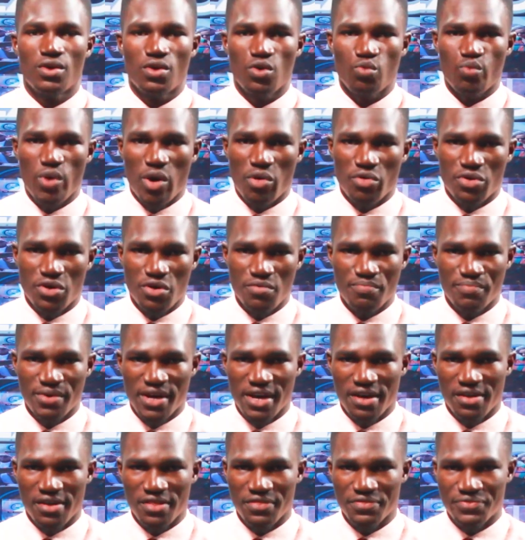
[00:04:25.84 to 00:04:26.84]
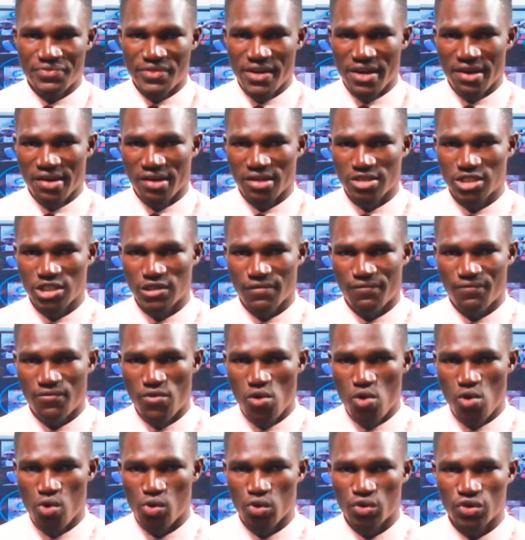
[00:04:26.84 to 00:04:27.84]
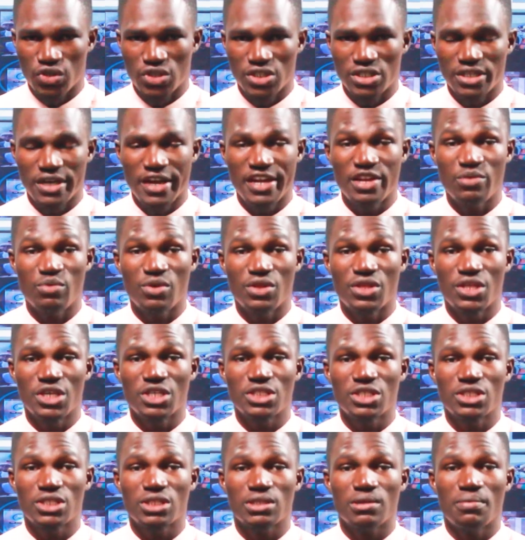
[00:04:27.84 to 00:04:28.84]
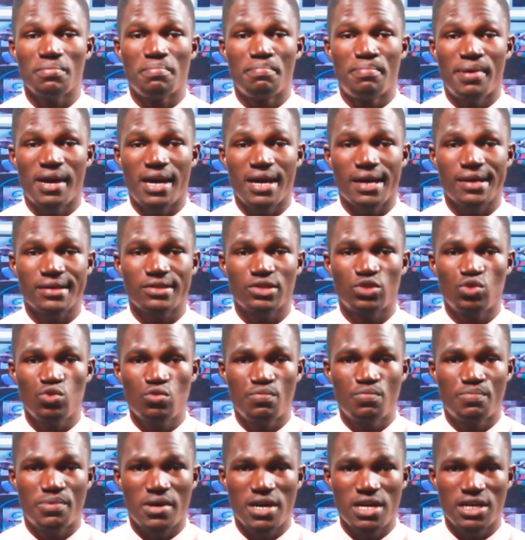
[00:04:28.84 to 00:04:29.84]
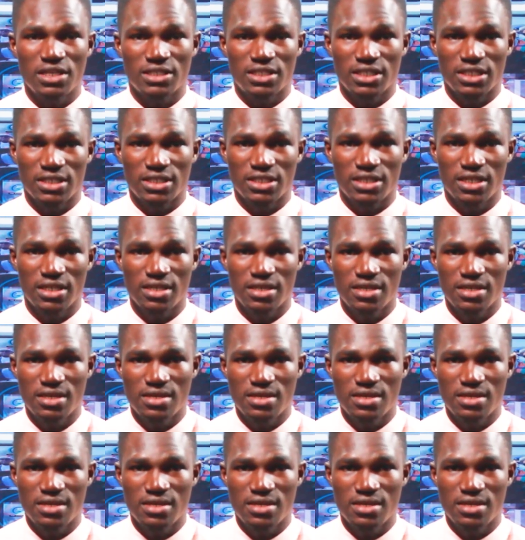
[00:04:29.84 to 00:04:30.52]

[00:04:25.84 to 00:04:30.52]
Welcome back and thanks for staying with us. Back to politics.